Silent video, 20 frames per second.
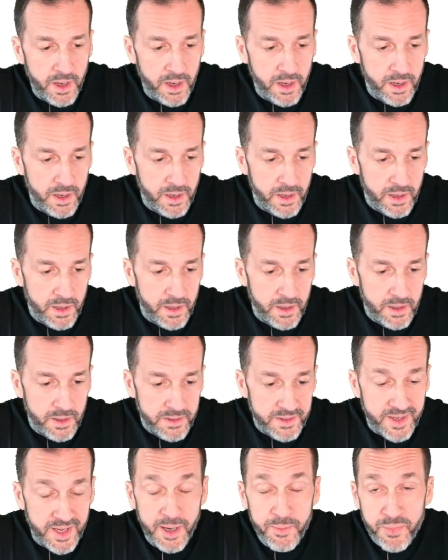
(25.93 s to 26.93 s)
uh,
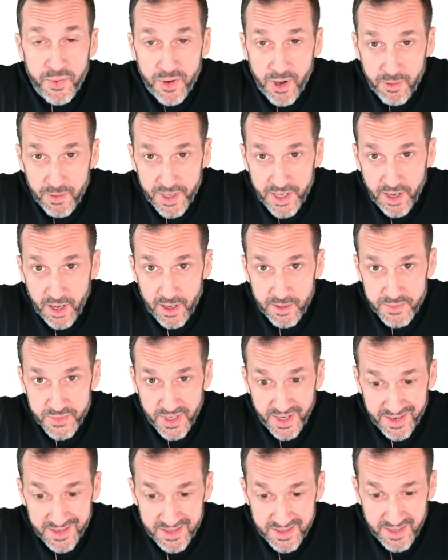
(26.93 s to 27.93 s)
temporary
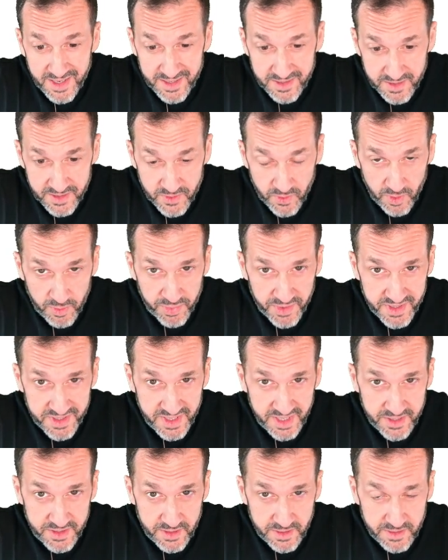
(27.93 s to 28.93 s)
objects in stored
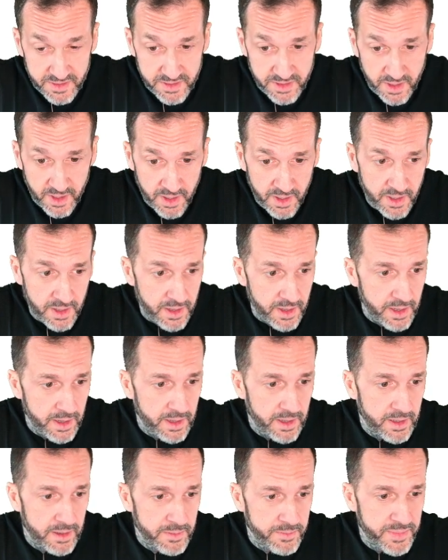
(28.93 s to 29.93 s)
procedures.
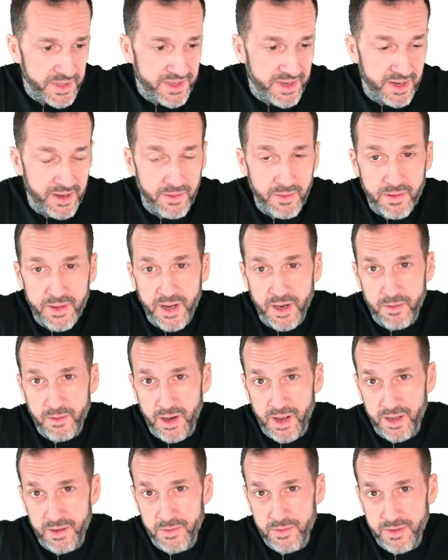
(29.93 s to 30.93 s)
Uh, particularly
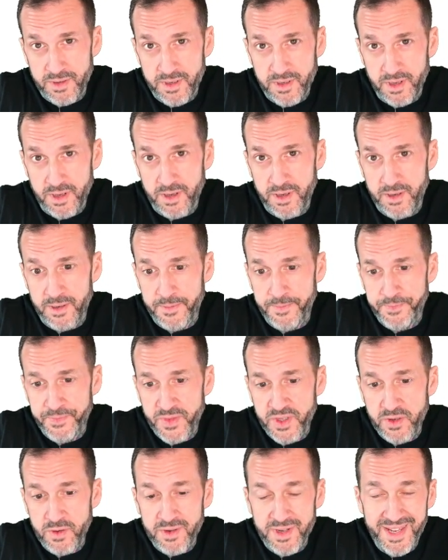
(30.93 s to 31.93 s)
around um,
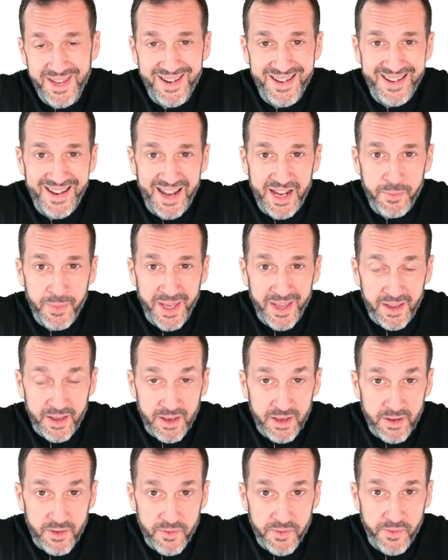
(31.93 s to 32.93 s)
unique naming
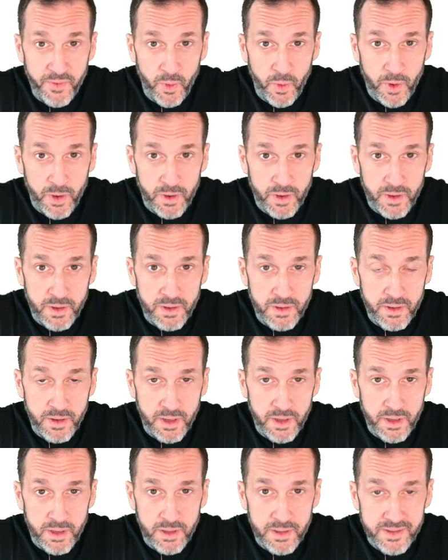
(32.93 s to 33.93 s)
for
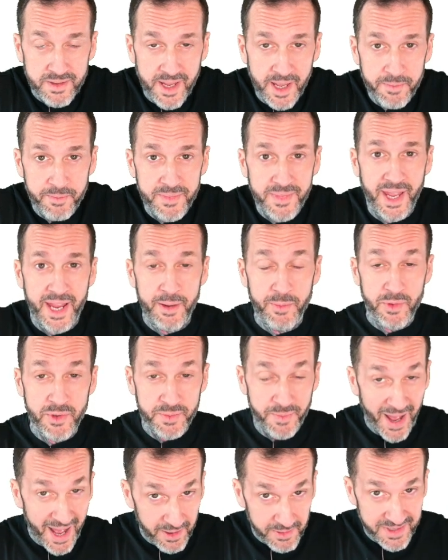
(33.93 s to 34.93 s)
uh, temp tables,
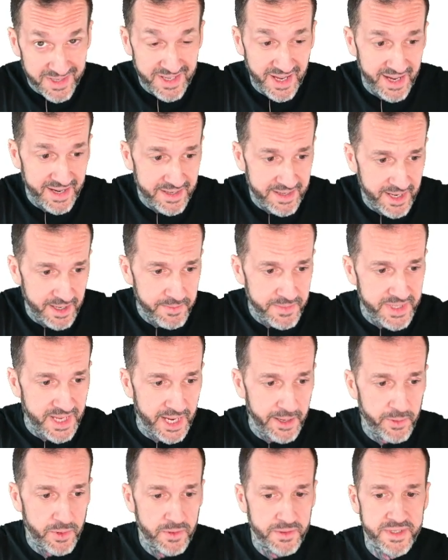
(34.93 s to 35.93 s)
pound sign temp
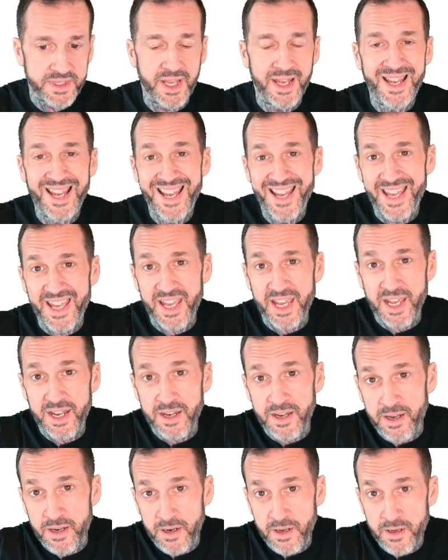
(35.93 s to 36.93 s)
tables
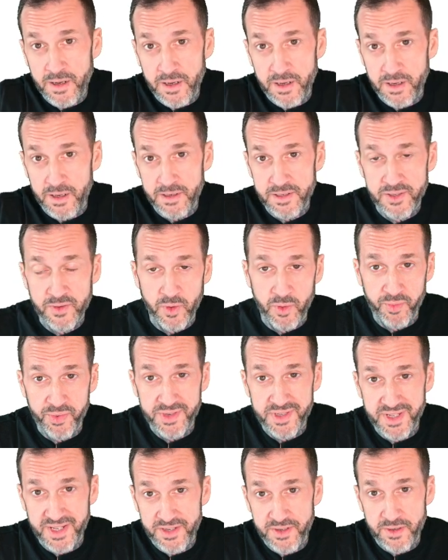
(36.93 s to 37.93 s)
in uh, store
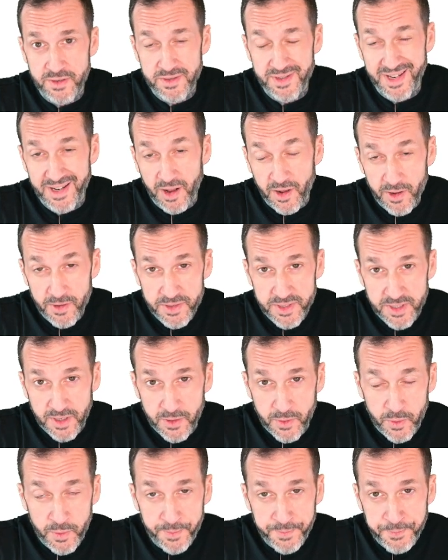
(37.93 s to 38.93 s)
procedures, and
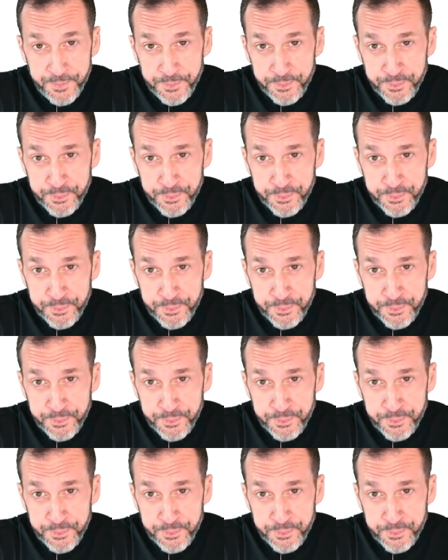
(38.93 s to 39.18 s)
also